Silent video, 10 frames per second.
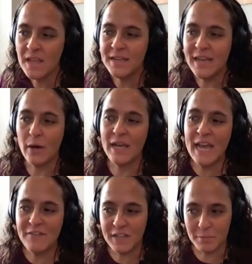Now,
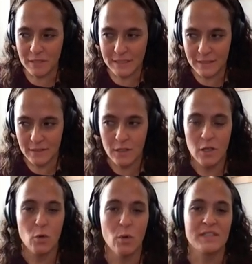inevitably,
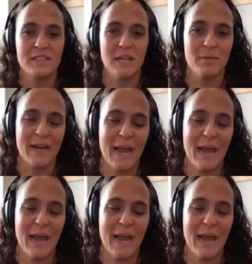when, some, when